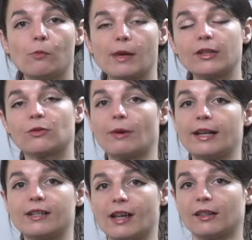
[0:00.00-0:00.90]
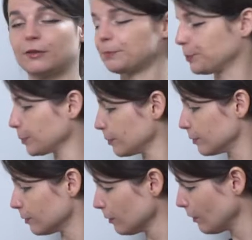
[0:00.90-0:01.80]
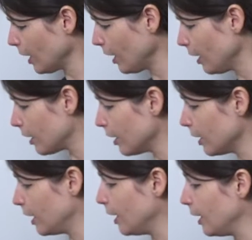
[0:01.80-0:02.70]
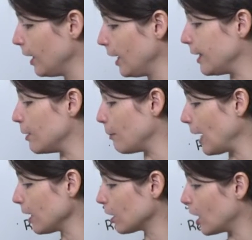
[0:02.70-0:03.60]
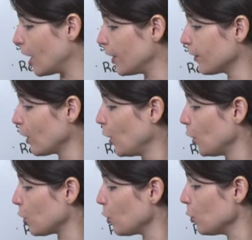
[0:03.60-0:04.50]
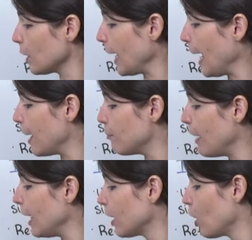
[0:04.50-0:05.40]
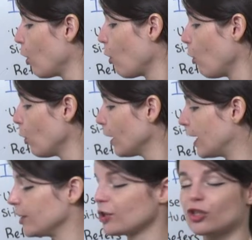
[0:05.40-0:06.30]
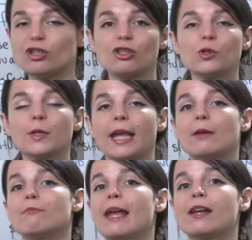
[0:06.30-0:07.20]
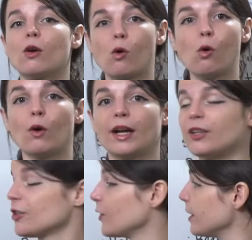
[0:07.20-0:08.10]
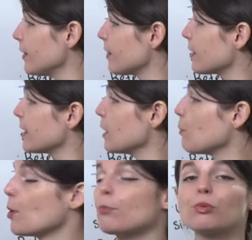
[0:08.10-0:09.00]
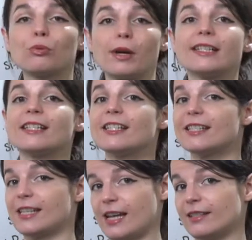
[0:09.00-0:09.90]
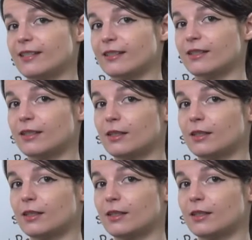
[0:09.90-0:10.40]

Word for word: mix red and yellow. Here in the main clause, you can make orange. You can make orange. So this is a simple present tense